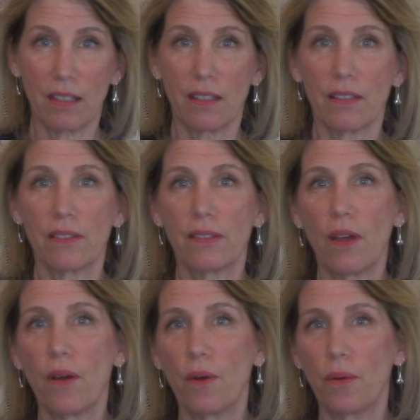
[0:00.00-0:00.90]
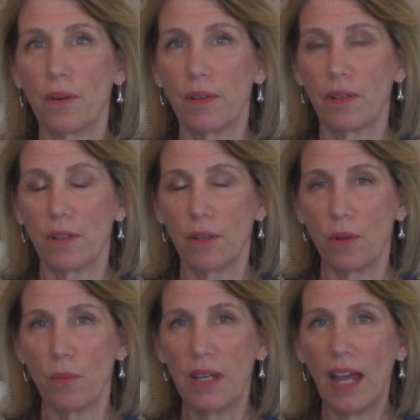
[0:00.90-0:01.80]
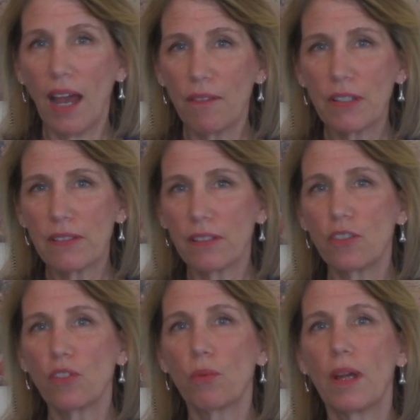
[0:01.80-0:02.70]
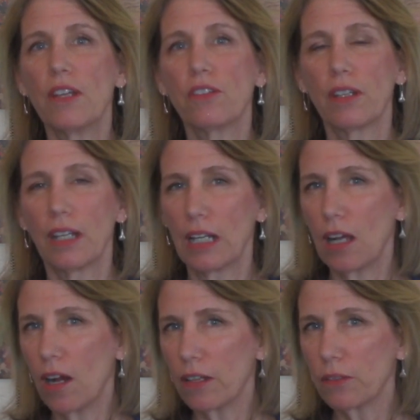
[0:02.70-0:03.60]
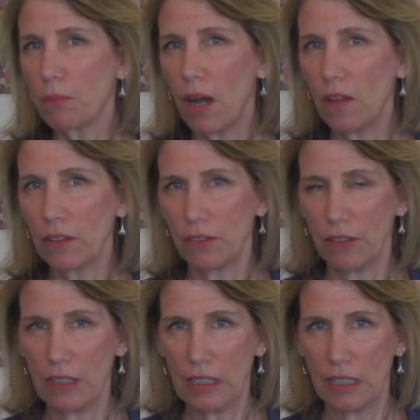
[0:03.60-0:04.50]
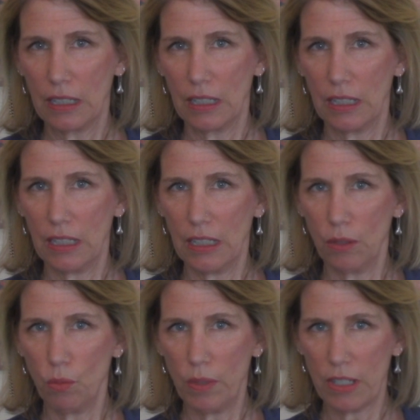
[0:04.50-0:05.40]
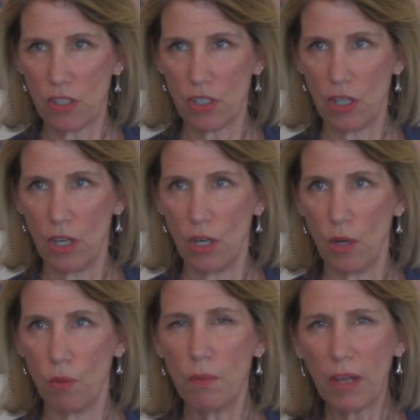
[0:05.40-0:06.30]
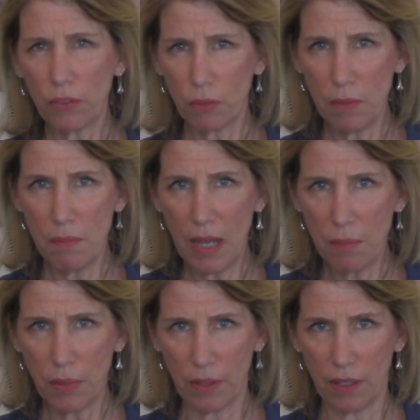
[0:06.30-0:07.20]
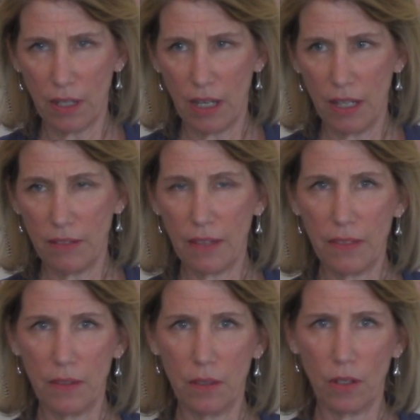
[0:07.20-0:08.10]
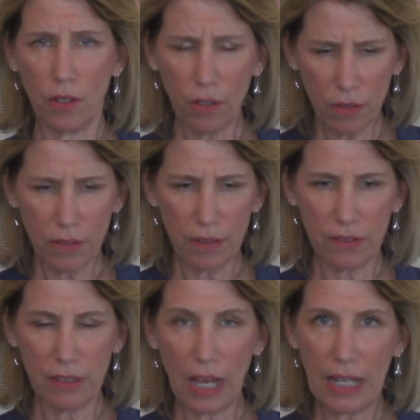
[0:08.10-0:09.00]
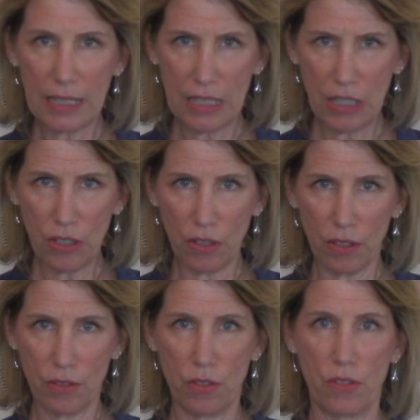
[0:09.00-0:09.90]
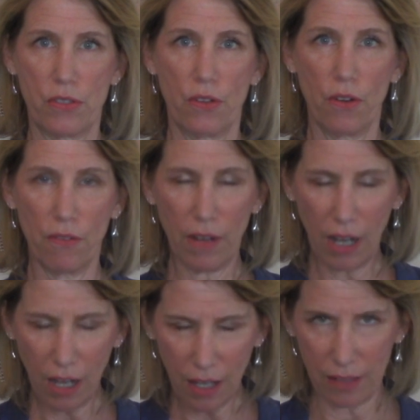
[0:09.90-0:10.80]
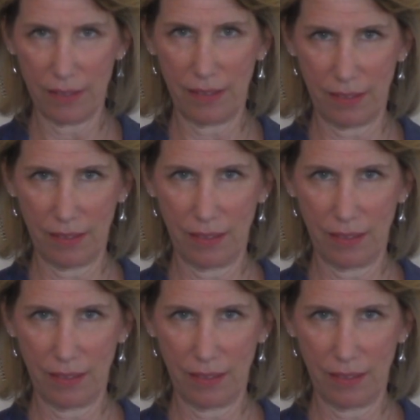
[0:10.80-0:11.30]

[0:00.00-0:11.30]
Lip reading: So we have a situation and a cosmology in which we must remember that the earth is not here to serve us.